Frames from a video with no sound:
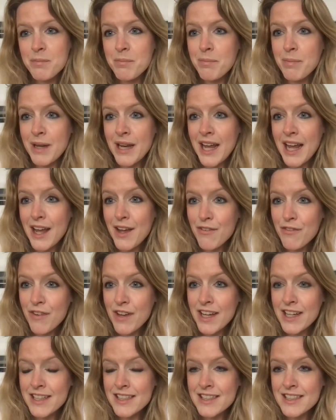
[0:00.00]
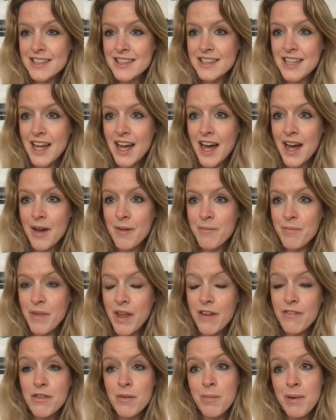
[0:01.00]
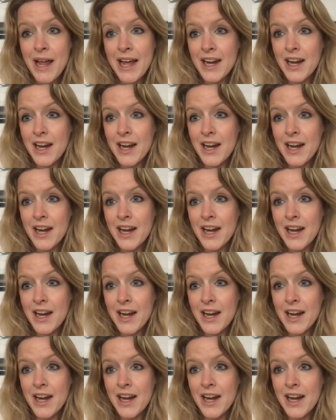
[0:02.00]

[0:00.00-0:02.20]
But if it's, if the Black